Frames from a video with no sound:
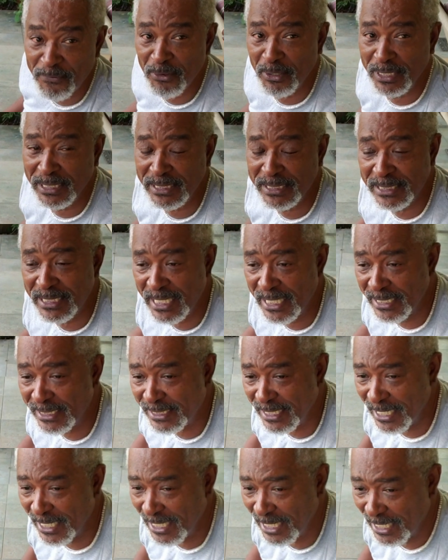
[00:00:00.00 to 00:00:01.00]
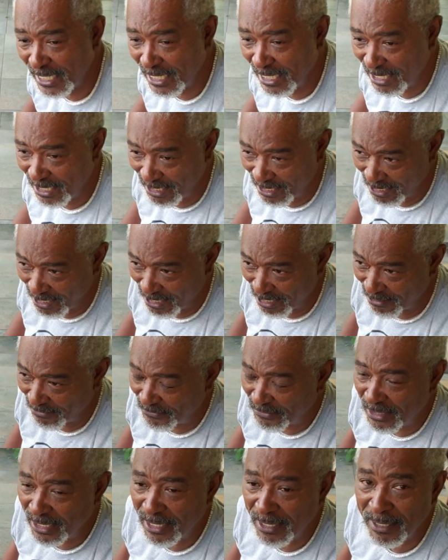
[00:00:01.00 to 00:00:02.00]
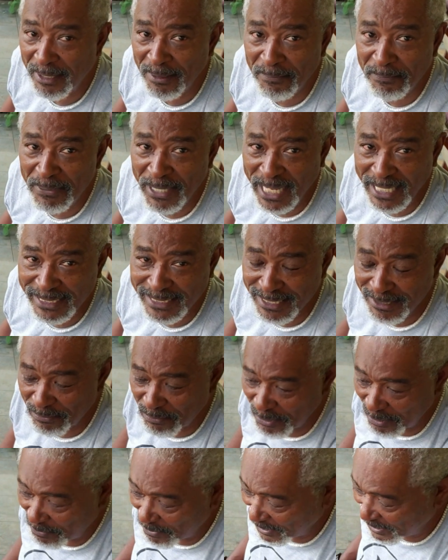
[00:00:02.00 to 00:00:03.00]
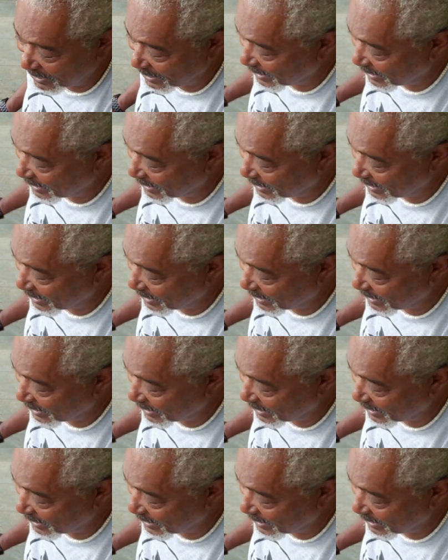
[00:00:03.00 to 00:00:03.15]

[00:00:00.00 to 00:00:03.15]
few of the seeds for planting purposes.